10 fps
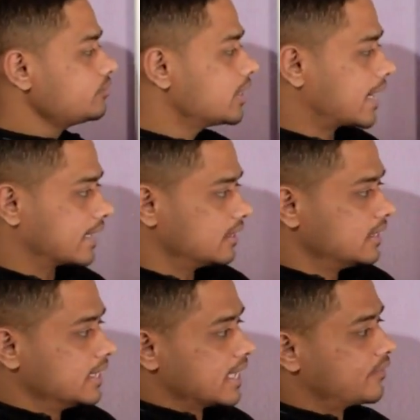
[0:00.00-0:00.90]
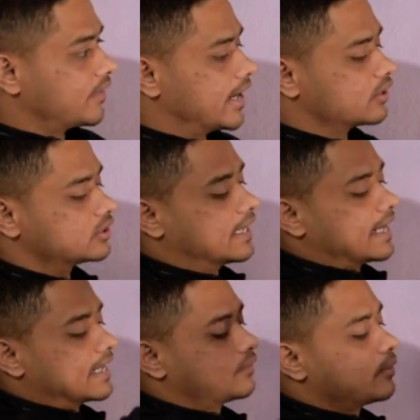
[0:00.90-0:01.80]
right? If hydrogen
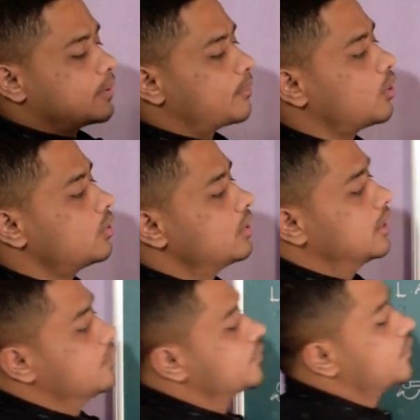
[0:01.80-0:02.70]
attacks from above, we